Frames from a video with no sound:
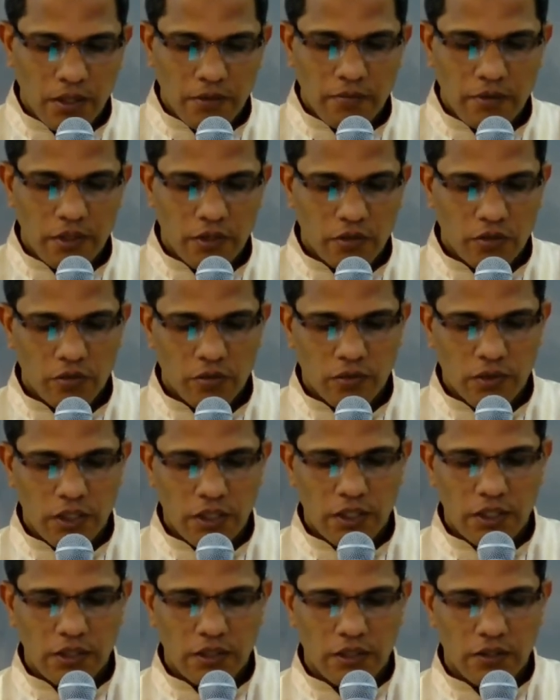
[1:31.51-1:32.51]
we used to
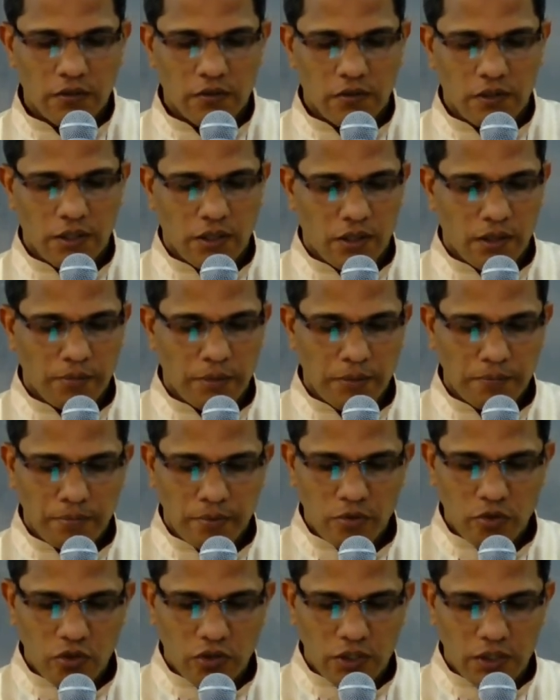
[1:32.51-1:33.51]
read this uh, I mean
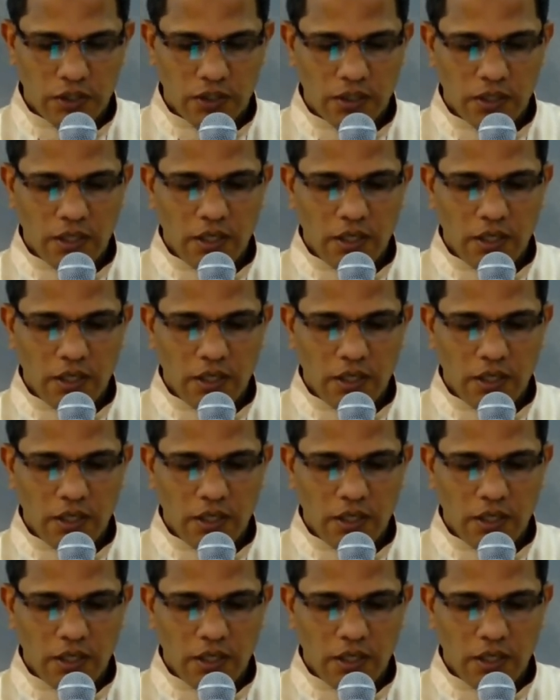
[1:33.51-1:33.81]
portion.